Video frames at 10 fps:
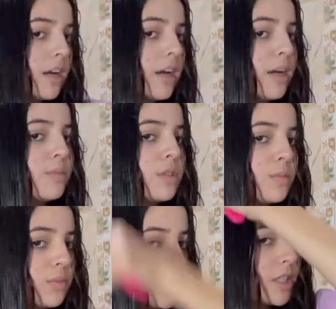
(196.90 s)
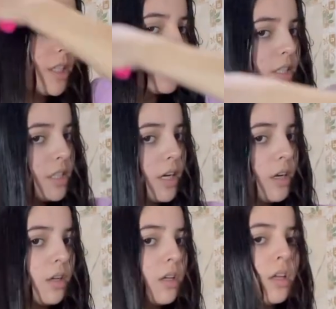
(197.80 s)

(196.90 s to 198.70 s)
and I'm just brushing the gel